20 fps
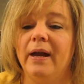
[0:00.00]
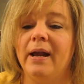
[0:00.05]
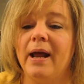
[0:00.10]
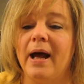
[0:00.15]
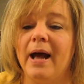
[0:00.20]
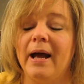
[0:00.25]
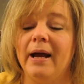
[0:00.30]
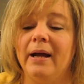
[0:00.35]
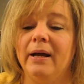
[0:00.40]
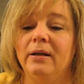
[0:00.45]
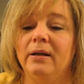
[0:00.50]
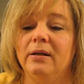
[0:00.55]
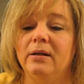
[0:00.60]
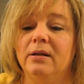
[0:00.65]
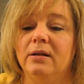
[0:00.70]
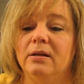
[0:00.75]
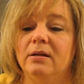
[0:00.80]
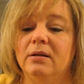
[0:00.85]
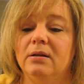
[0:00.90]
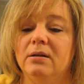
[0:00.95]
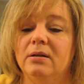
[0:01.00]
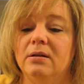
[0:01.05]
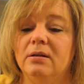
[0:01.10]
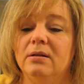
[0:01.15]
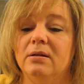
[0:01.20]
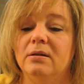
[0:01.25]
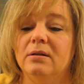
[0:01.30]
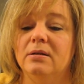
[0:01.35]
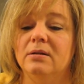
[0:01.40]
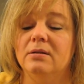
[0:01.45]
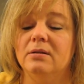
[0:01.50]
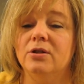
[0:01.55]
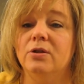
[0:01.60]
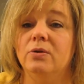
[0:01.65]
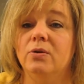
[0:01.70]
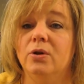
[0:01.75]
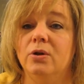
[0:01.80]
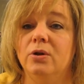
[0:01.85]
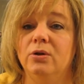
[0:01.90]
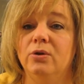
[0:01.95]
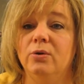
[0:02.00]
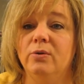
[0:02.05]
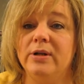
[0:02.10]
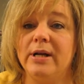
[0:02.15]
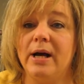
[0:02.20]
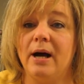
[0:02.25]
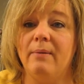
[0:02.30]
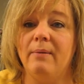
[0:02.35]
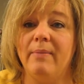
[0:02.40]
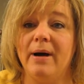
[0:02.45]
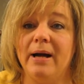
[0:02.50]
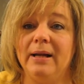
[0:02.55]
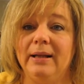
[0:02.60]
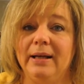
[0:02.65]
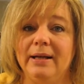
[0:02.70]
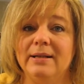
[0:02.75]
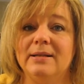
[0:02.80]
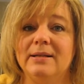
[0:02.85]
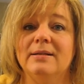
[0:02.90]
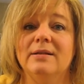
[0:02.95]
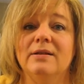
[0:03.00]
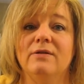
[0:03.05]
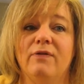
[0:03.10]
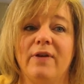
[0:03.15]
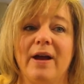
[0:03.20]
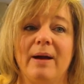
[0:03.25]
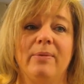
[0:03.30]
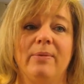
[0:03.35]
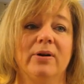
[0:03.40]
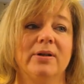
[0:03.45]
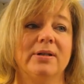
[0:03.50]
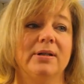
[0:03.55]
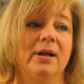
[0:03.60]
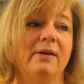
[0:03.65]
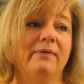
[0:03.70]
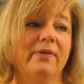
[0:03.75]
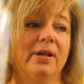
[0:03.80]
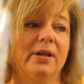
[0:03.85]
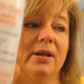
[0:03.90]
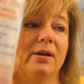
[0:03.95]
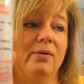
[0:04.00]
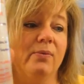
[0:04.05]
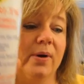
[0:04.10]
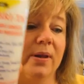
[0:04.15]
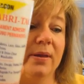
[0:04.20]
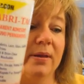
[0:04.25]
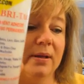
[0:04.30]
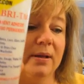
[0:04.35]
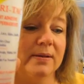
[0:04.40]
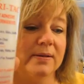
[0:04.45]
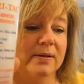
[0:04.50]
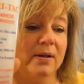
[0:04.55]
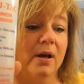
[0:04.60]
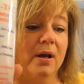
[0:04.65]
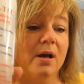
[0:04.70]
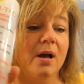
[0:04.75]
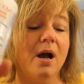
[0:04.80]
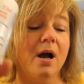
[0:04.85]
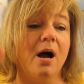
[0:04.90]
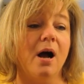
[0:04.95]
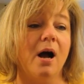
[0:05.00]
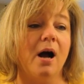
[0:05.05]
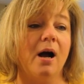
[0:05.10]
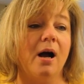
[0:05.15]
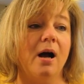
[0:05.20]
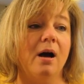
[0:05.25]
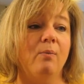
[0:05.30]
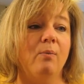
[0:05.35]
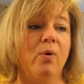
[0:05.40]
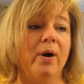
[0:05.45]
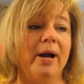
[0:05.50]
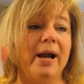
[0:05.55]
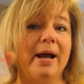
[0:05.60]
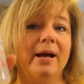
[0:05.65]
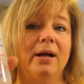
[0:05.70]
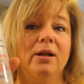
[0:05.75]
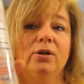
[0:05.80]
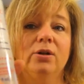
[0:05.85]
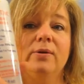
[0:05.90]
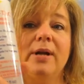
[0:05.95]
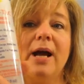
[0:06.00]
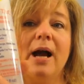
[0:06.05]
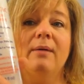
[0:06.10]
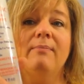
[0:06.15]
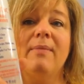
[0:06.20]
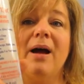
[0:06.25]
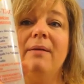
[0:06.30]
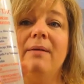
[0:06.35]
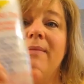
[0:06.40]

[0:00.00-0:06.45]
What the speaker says: I do glue down my laces and fabrics and everything with this. When I glue down my